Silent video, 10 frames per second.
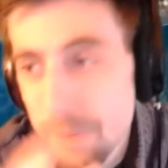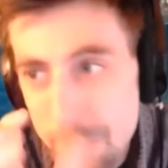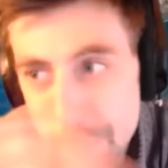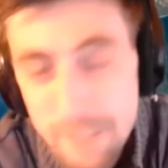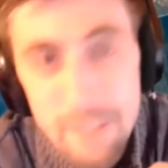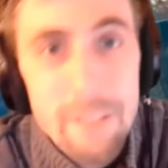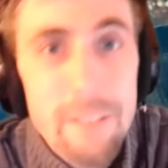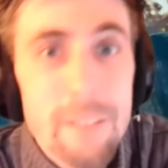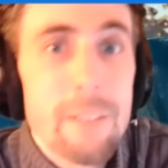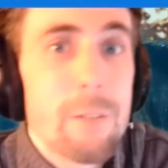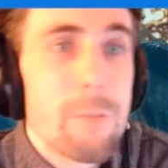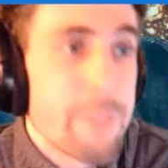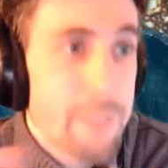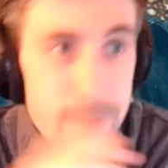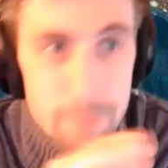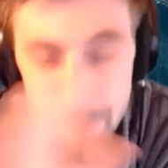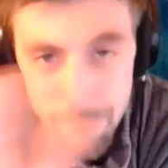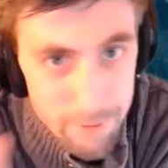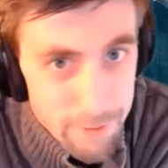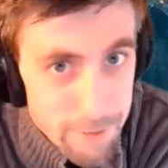in the beginning of 65
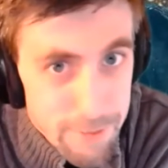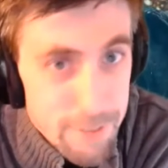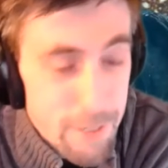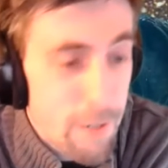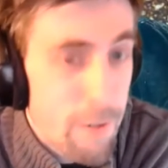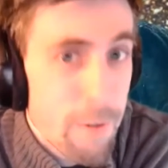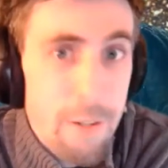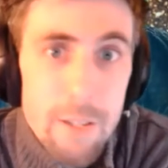million years ago